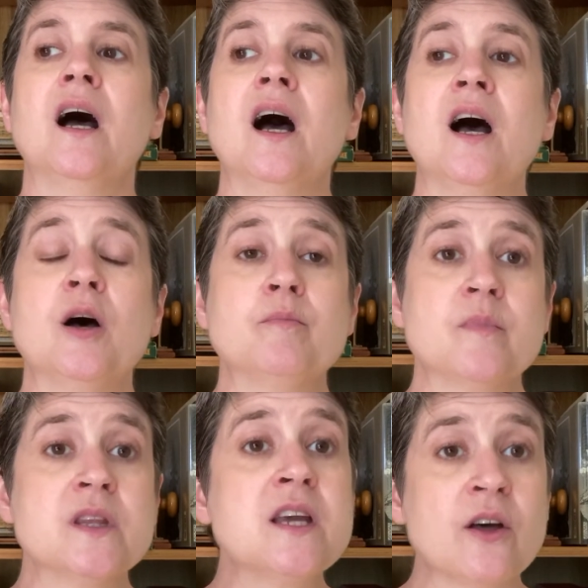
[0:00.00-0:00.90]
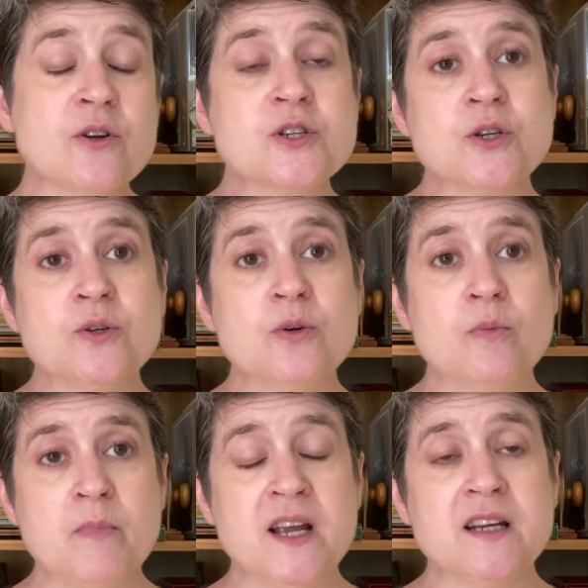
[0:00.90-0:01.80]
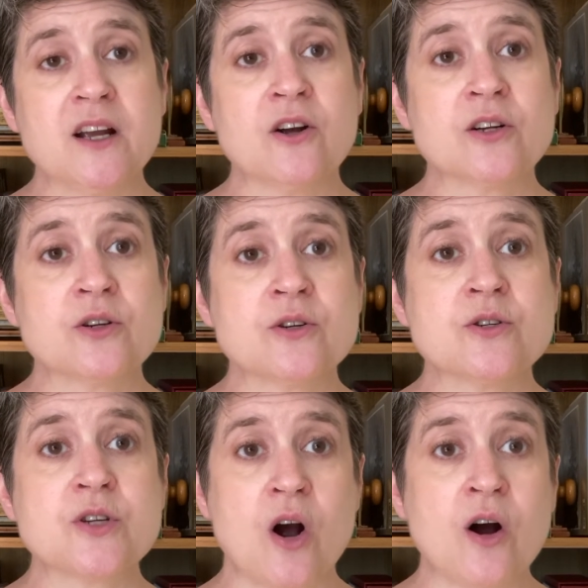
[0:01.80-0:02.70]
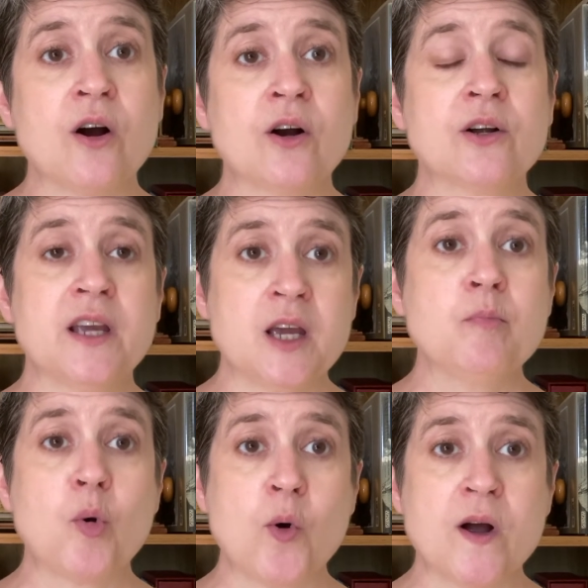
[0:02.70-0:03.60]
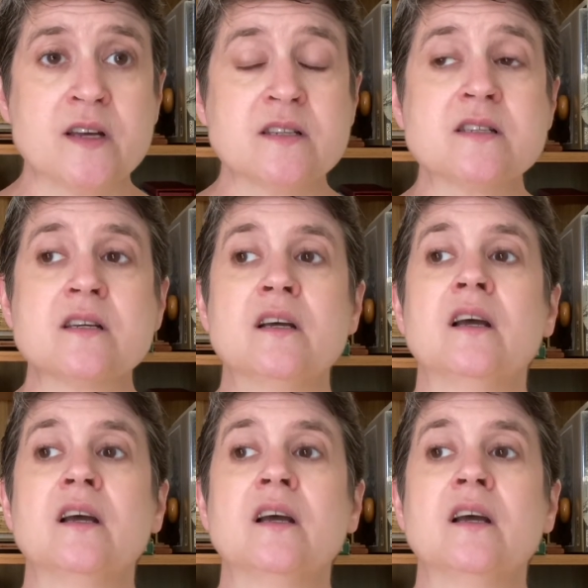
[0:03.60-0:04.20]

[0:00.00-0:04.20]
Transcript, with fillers: Um, the other two main characters are gay boys.